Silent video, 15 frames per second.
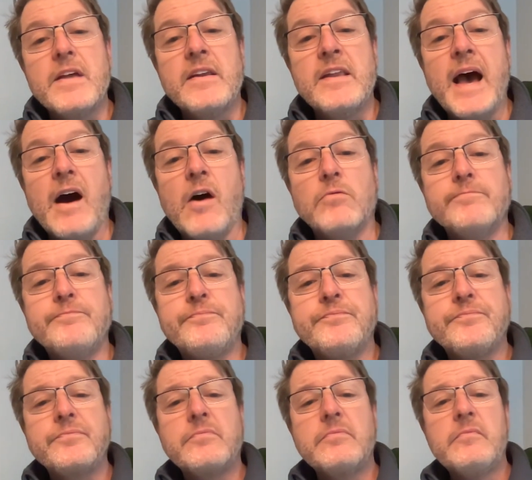Now,
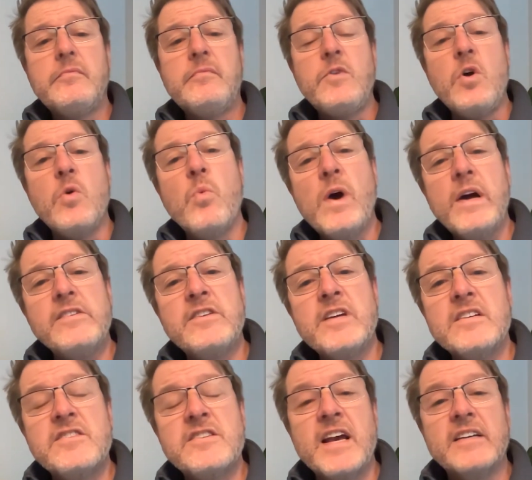what
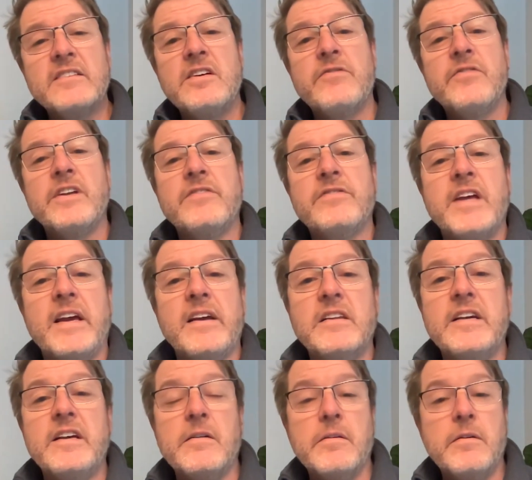does an activity of
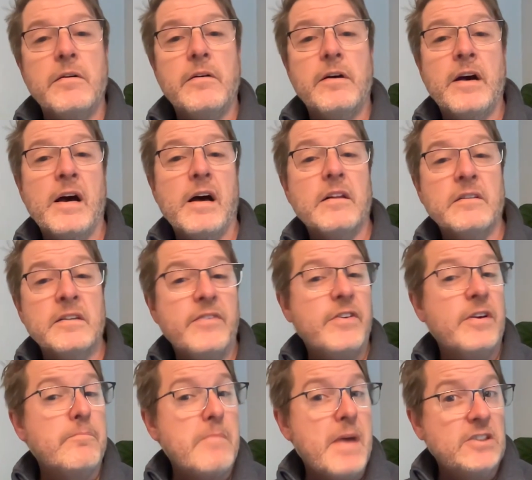daily uh,
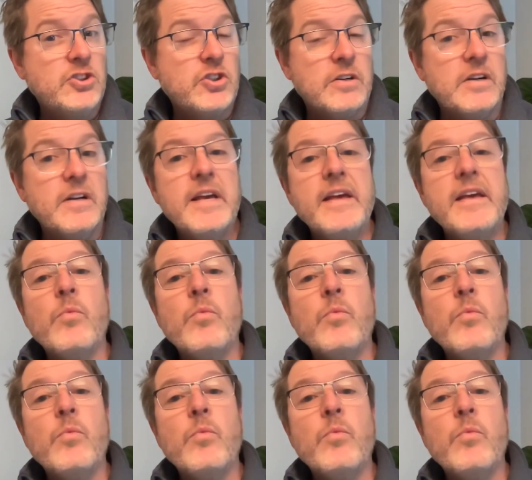living measure?